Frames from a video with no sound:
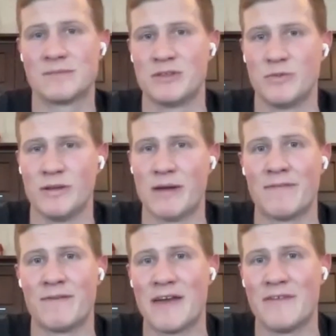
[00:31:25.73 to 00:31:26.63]
between my
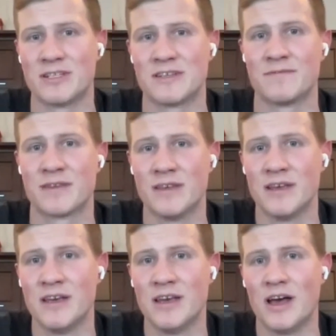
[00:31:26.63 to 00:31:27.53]
5 years of
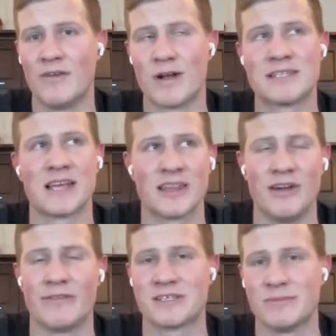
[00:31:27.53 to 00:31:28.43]
wrestling at the
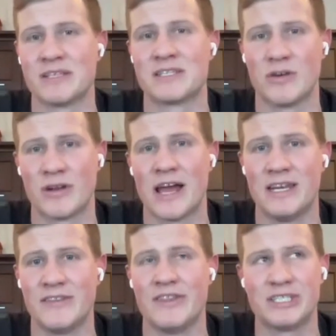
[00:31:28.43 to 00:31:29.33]
University of Minnesota, I
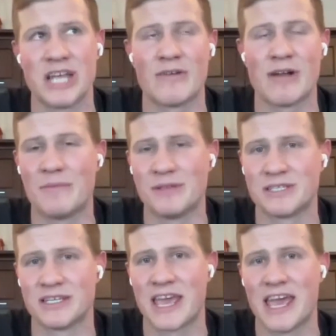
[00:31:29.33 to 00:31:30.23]
did the Jay
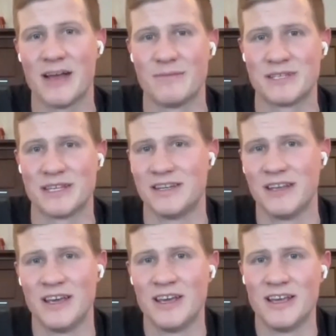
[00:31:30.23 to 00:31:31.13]
Robinson camps. And
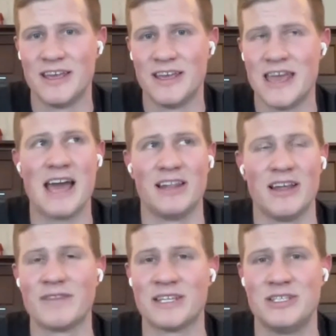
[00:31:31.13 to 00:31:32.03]
yeah, I
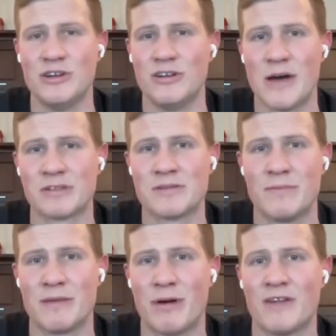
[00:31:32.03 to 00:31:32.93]
loved it too. That was a
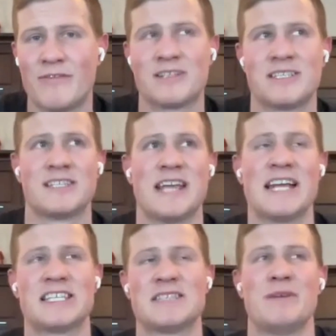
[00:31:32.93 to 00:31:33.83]
big part of our
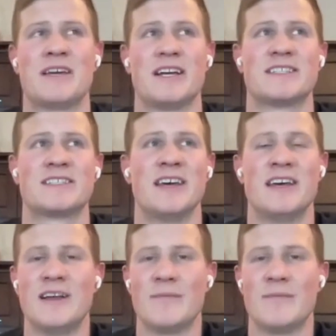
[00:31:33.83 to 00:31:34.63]
success, is because